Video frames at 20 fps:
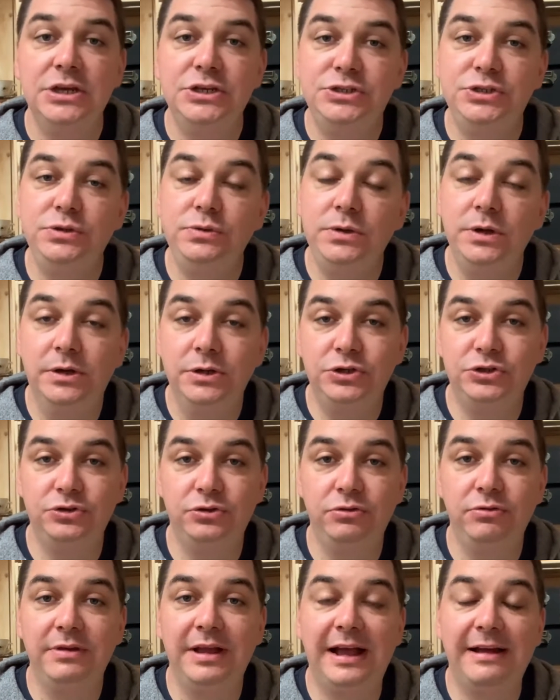Do your
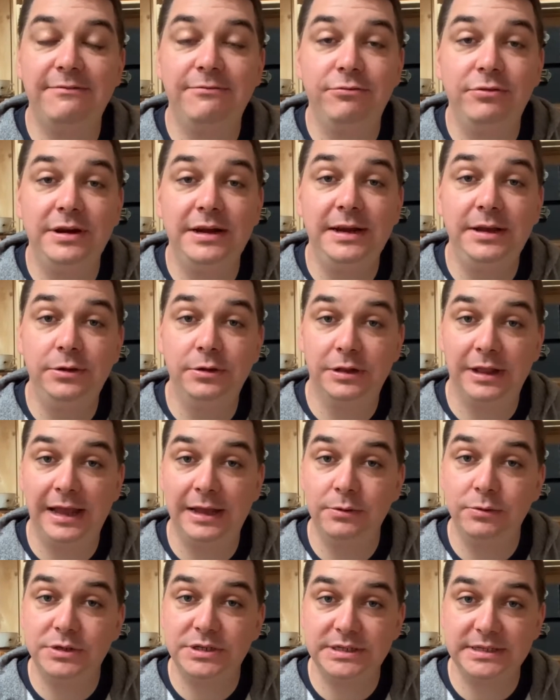children have really good
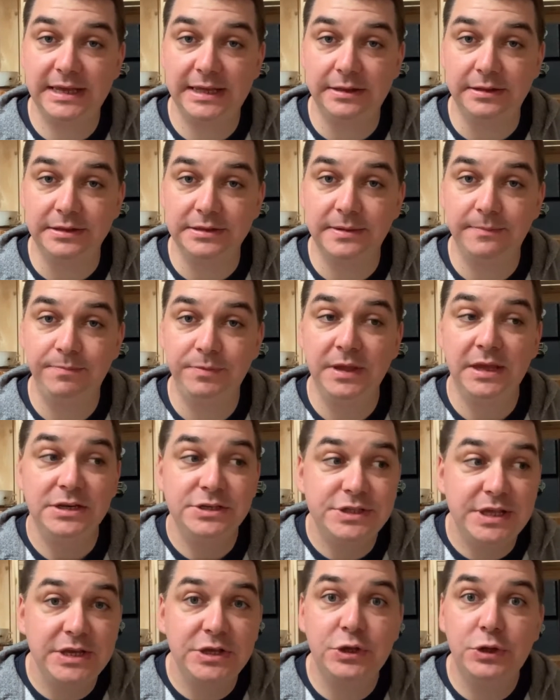language skills?
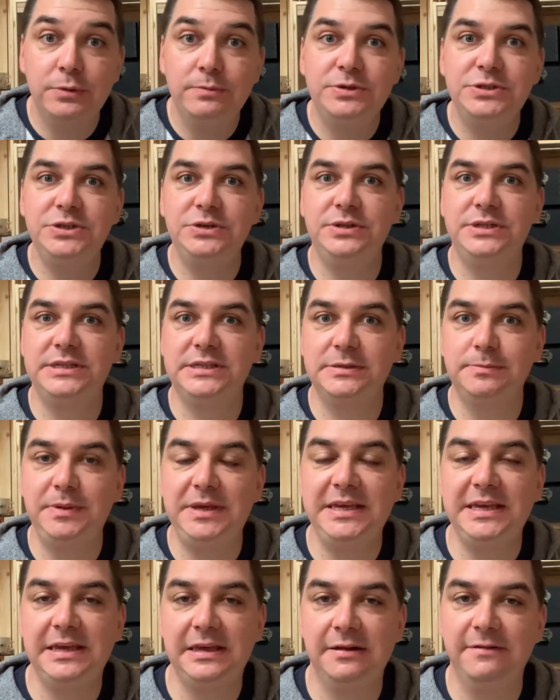Do they come to you
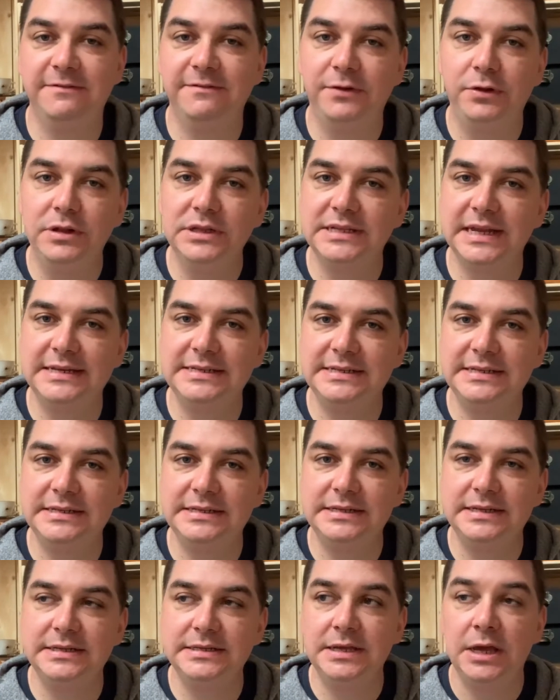speaking in full
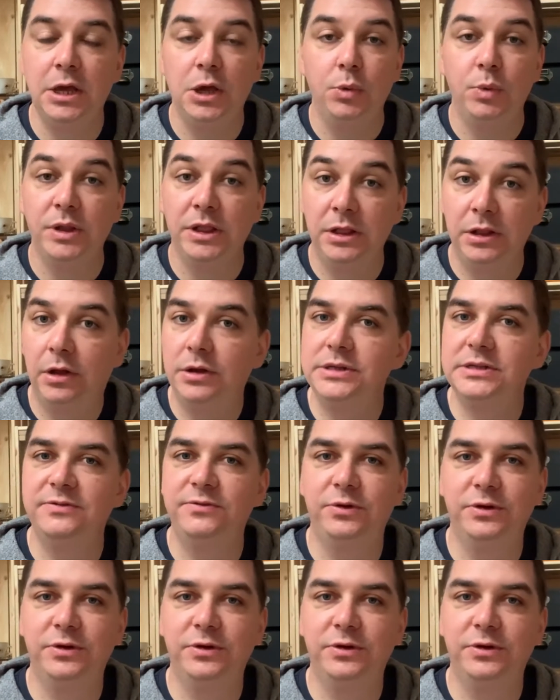sentences with lots of